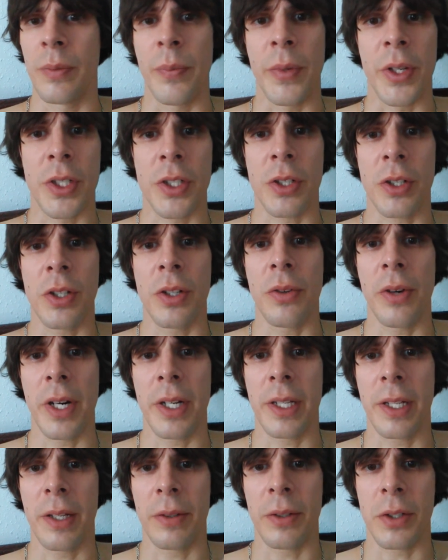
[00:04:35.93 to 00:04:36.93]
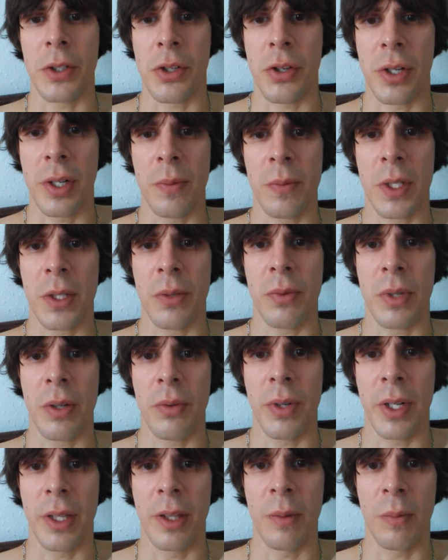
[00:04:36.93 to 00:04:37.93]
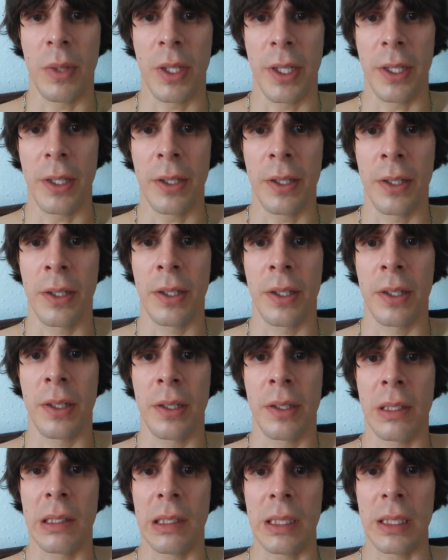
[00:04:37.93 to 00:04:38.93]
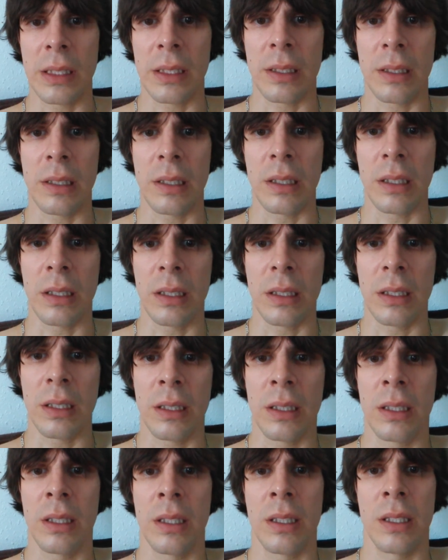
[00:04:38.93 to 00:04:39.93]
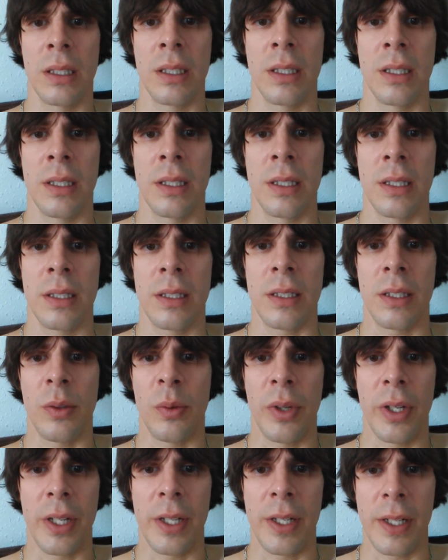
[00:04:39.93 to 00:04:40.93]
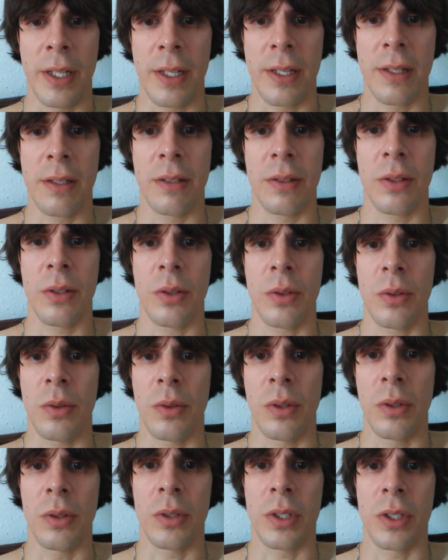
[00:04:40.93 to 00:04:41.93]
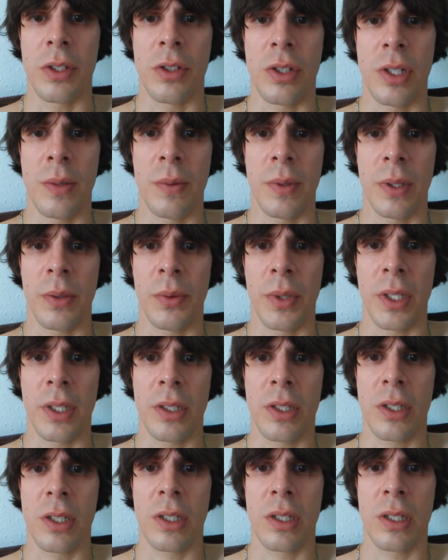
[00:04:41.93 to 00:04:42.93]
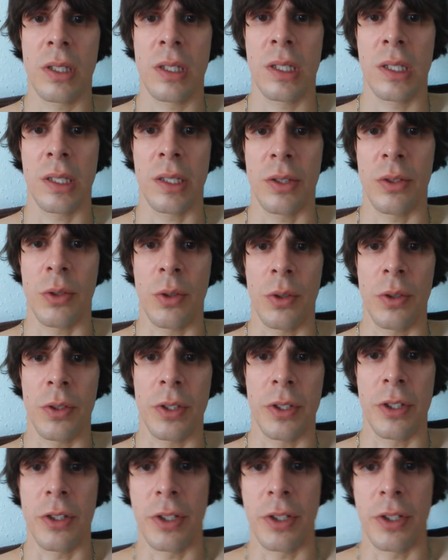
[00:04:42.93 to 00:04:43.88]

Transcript: Make sure you write down your dreams and reread them later. It's the way into lucid dreaming which controls your